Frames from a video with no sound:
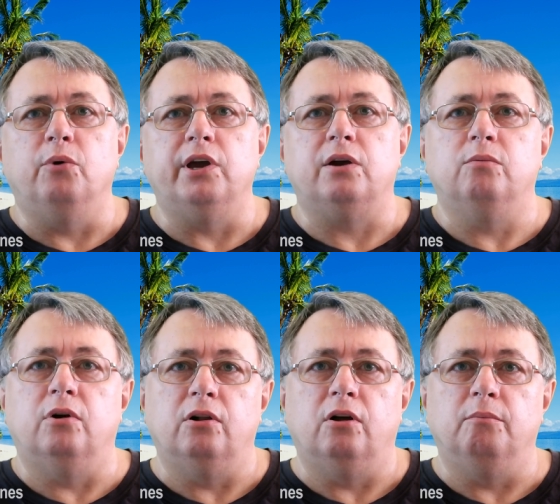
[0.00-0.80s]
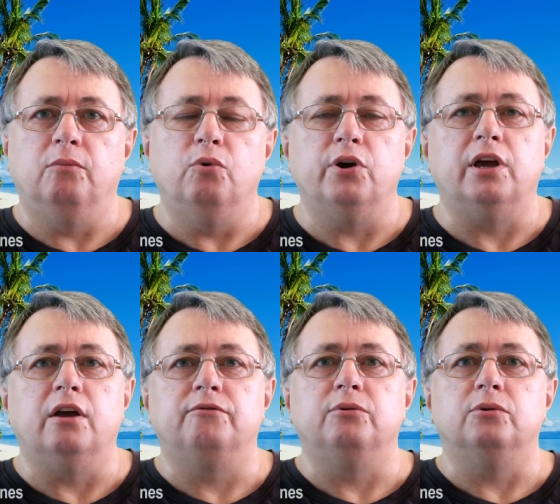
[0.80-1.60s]
week while I'm working
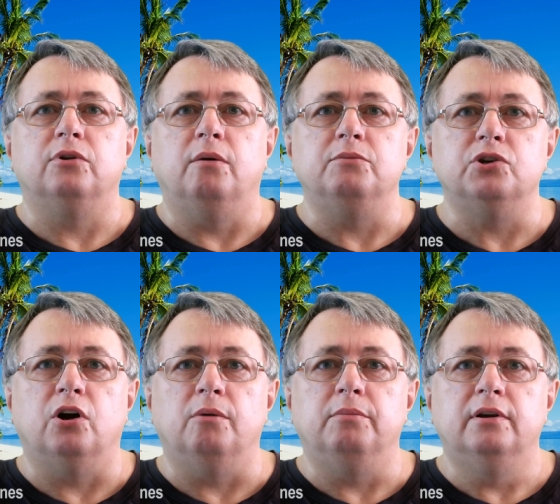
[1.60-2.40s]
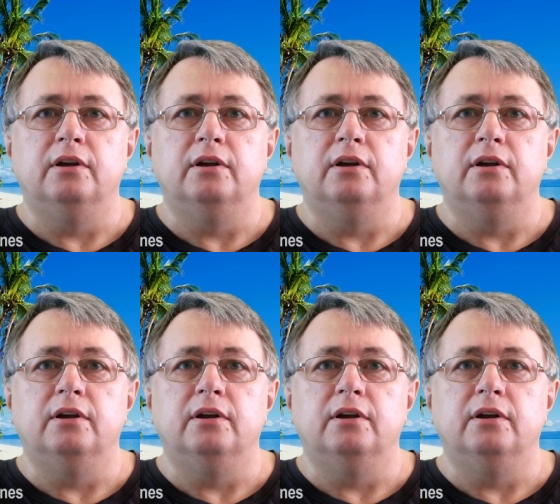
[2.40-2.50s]
a full-time job.